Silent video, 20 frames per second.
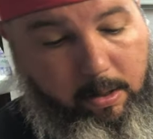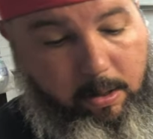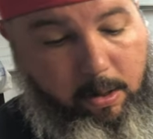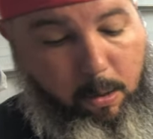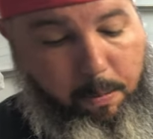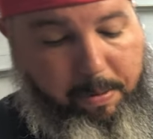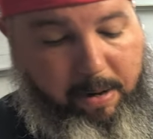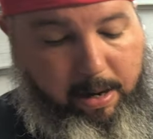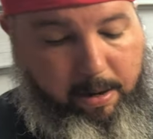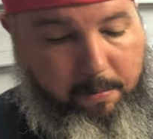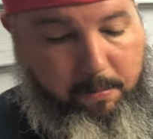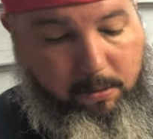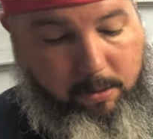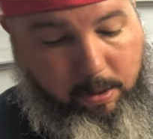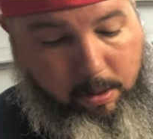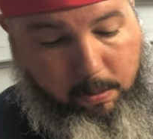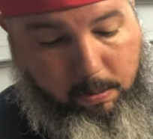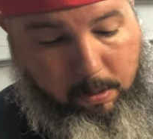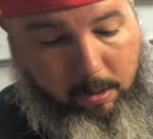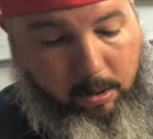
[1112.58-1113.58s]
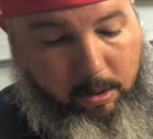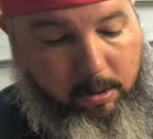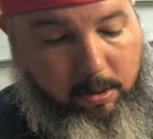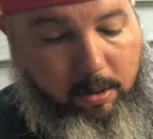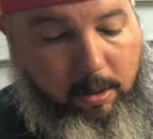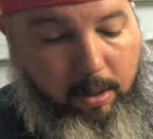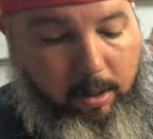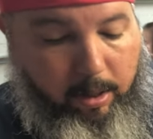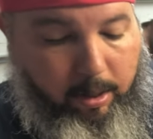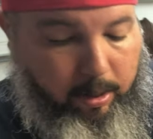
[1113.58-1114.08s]
No problems. It
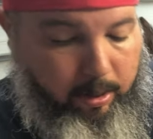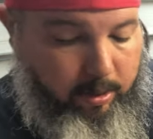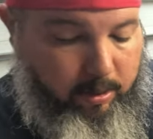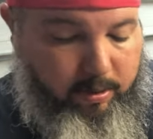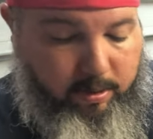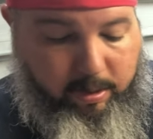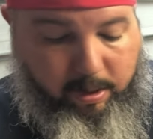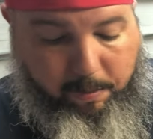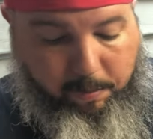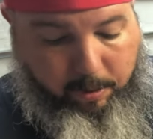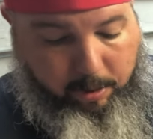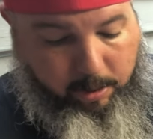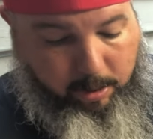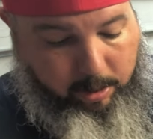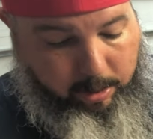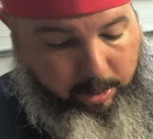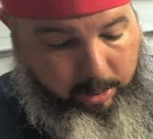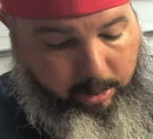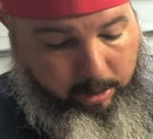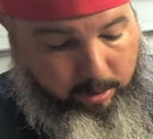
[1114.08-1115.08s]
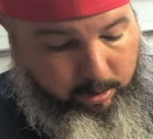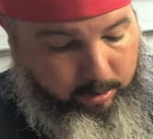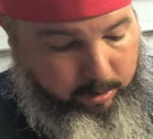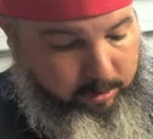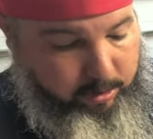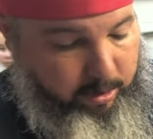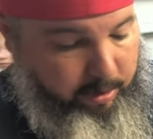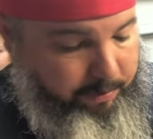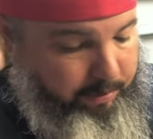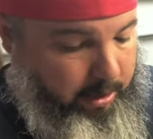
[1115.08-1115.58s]
works. Somewhere on here,
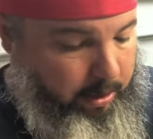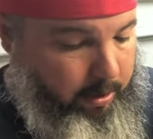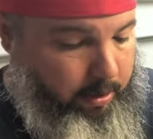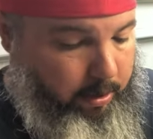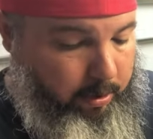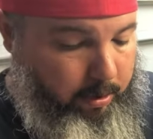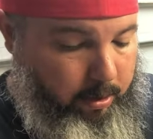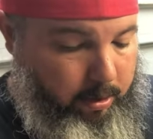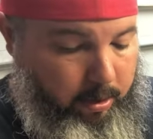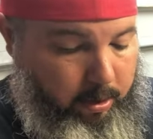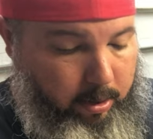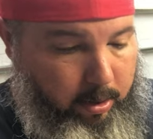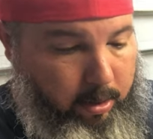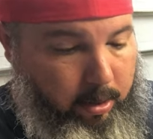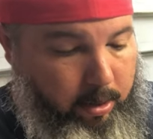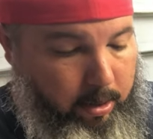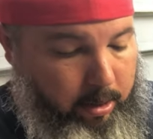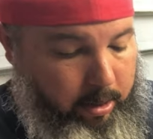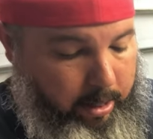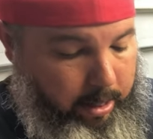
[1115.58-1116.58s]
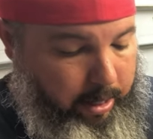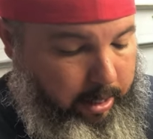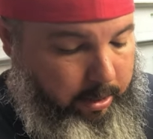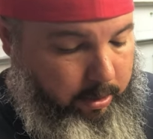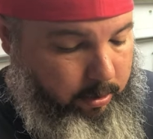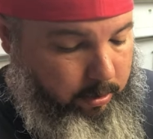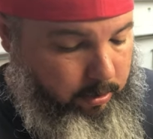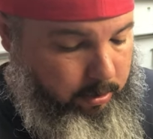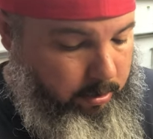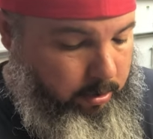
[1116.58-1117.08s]
stuffed under the
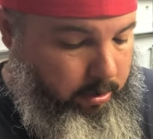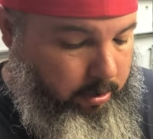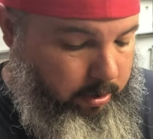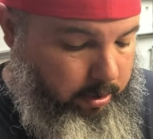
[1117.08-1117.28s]
handle,